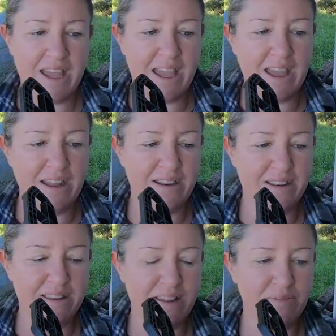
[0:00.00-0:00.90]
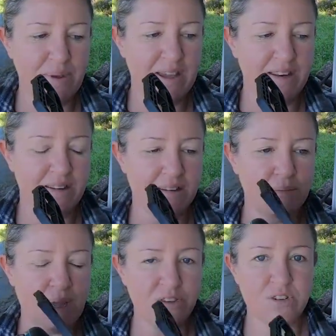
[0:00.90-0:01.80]
and they've been
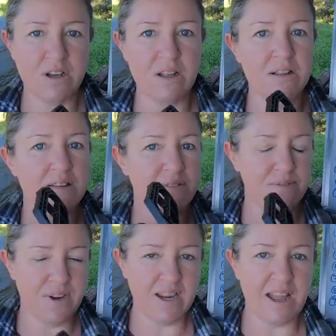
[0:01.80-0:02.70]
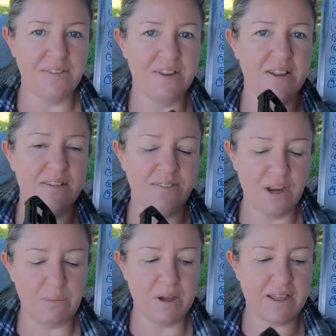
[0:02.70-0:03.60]
petrol, very heavy,
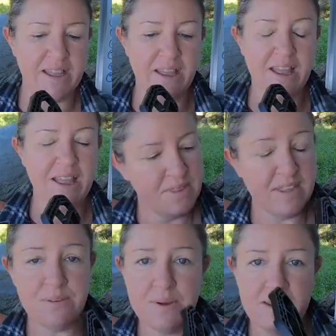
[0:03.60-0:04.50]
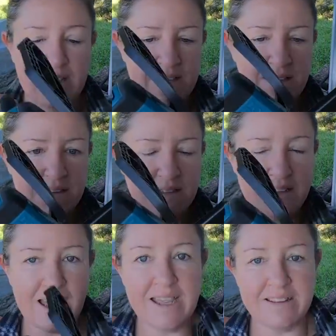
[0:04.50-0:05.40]
very bulky. This one is
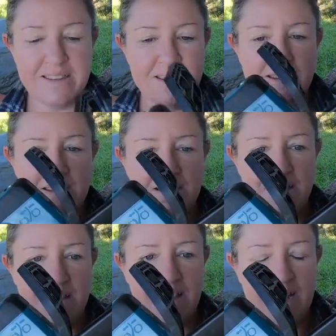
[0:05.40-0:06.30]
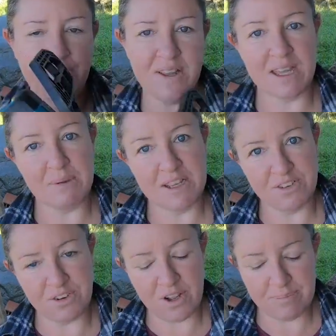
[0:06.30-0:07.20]
light, and I feel like I'm in
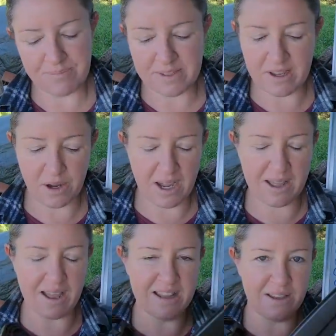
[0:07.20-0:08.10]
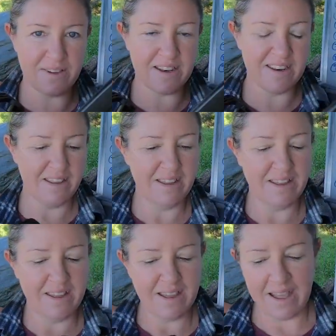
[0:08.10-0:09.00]
control. So I love it.
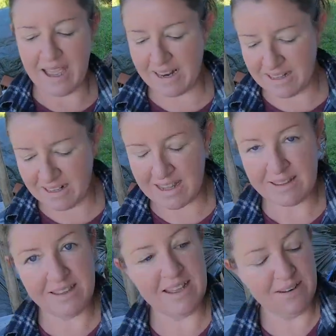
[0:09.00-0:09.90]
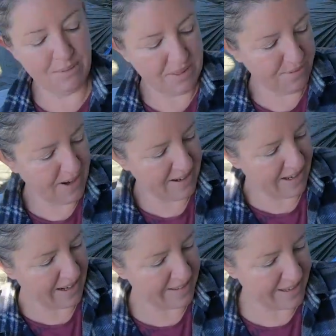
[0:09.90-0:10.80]
I had a little lesson with a friend,
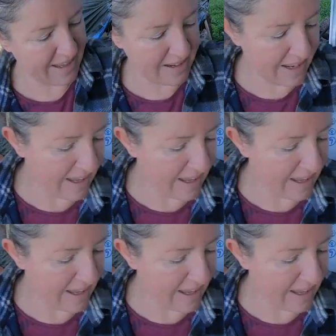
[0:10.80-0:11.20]
like I said,